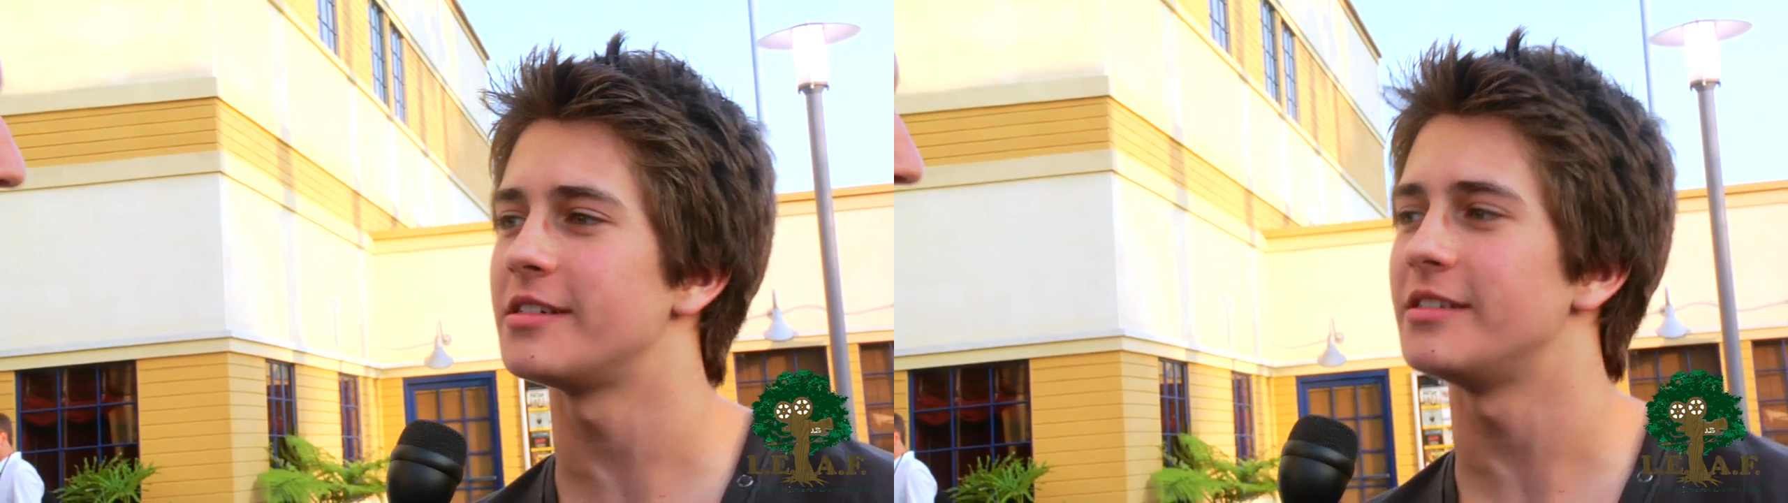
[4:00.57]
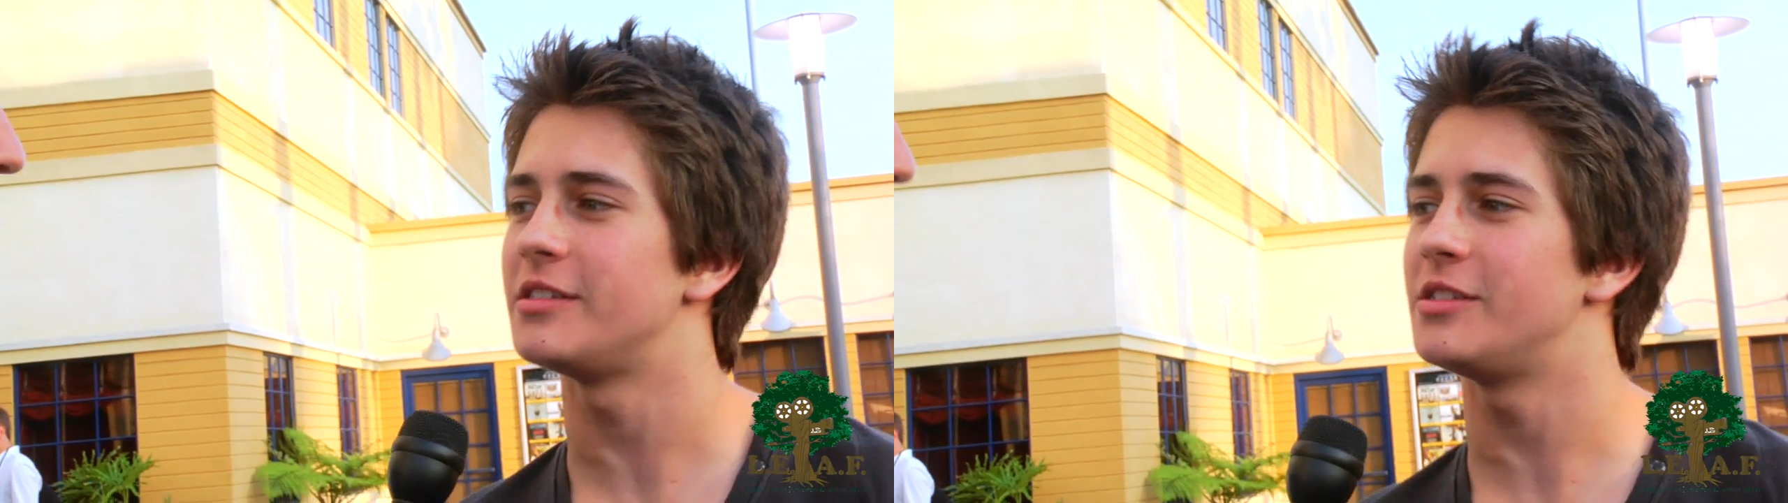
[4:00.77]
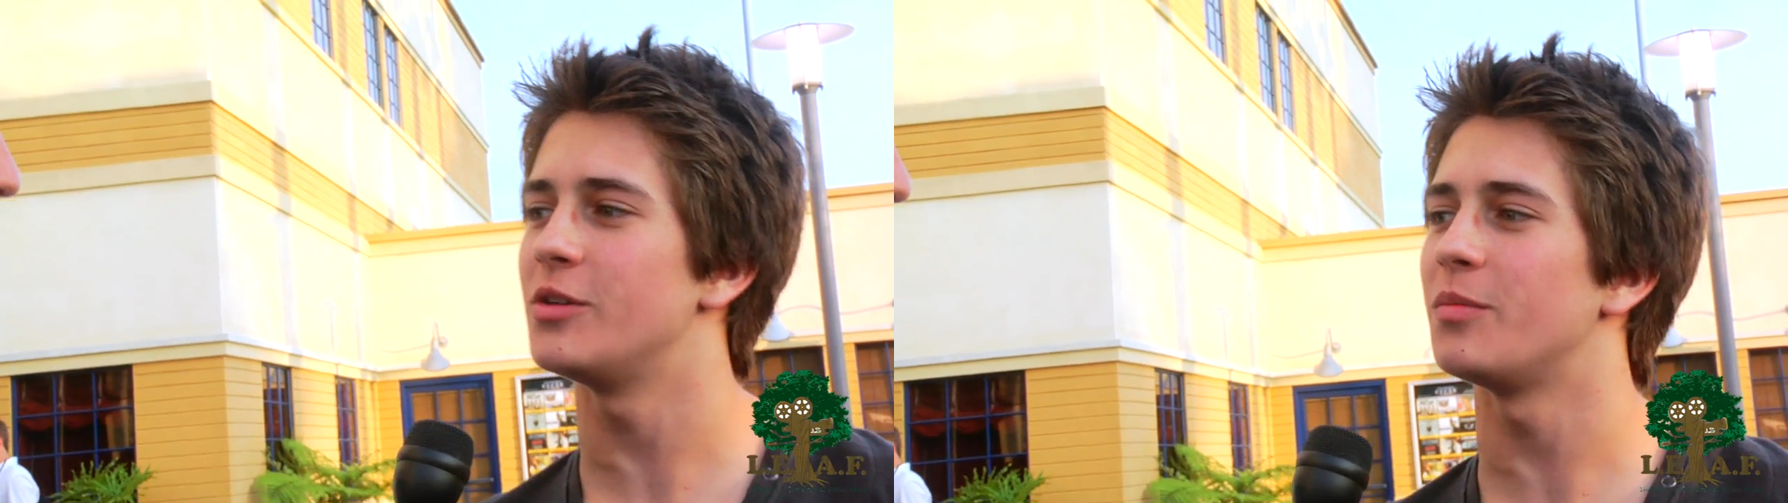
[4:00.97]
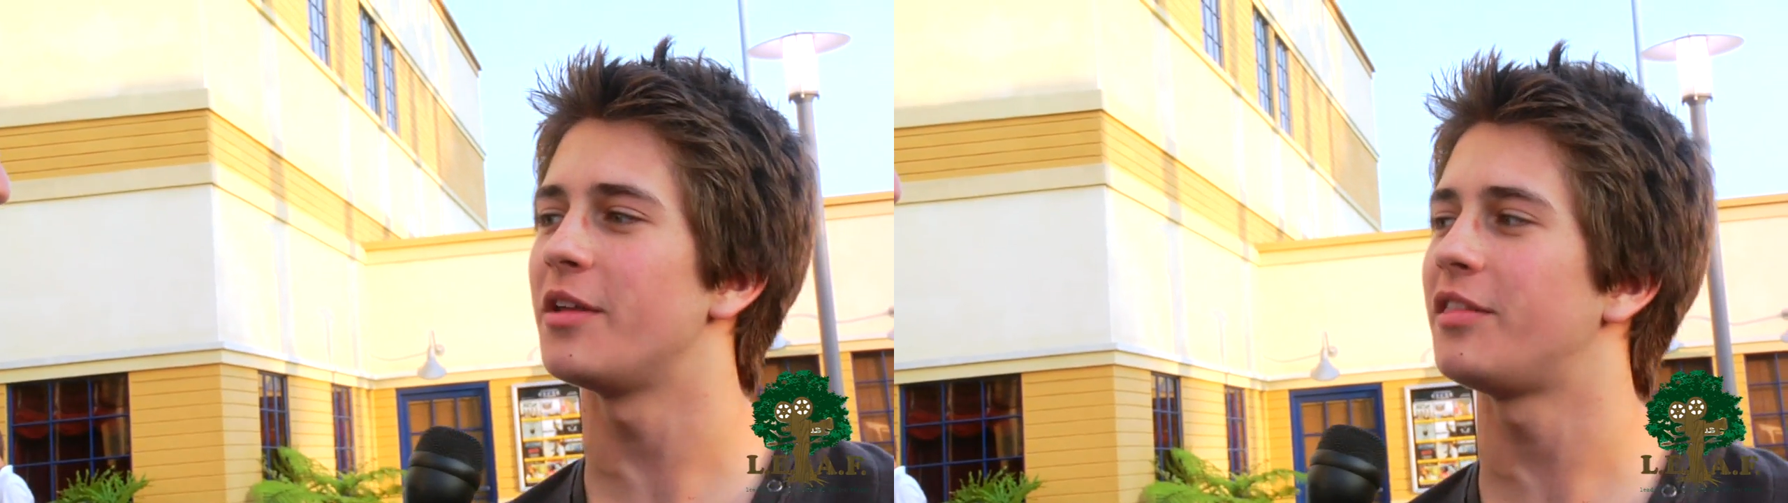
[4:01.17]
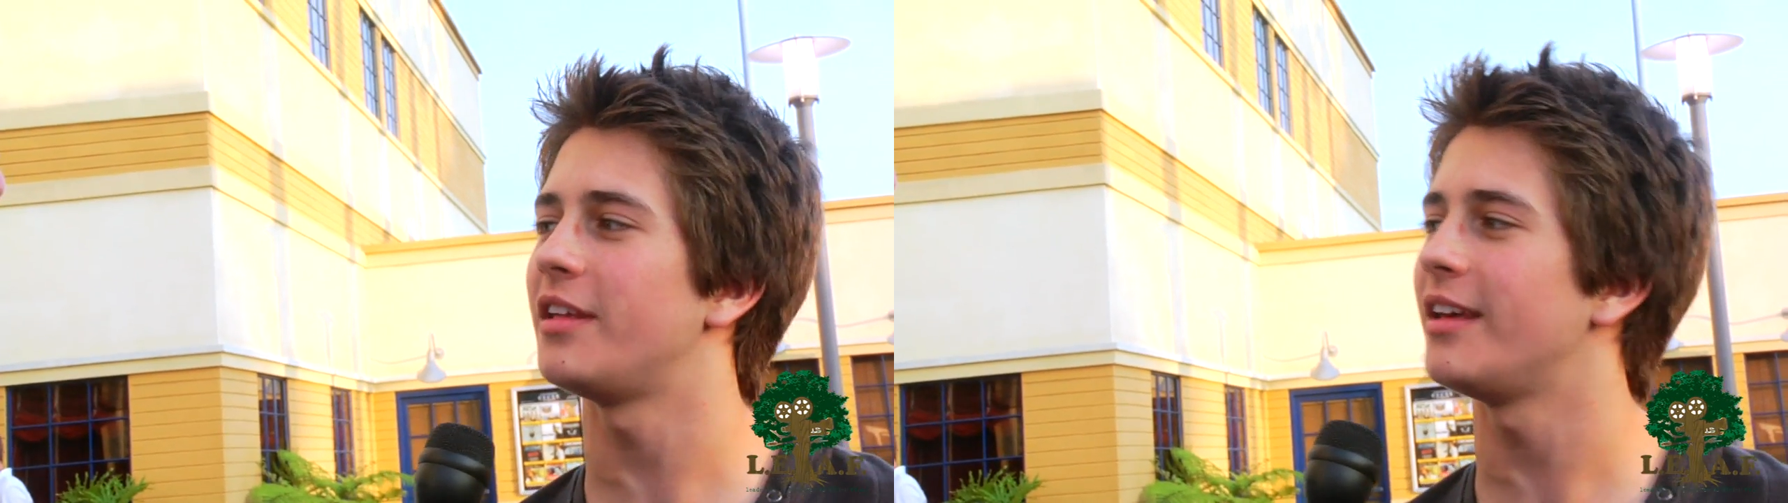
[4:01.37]
and doing my
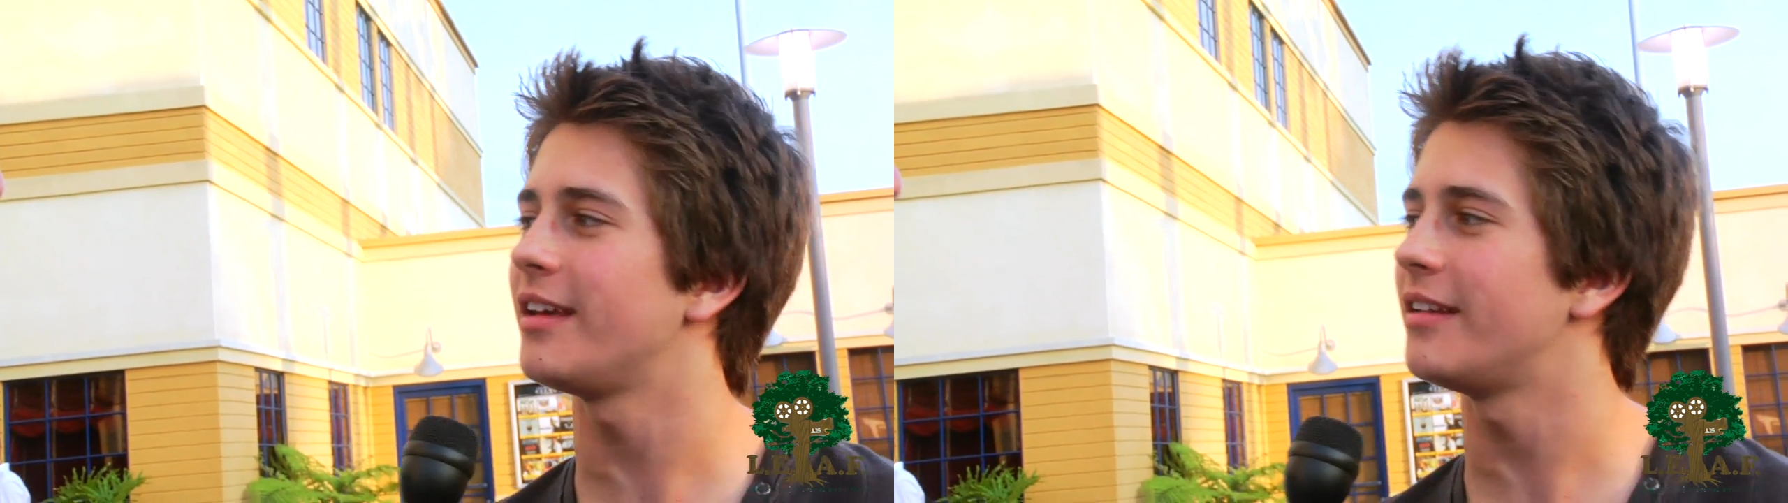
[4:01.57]
thing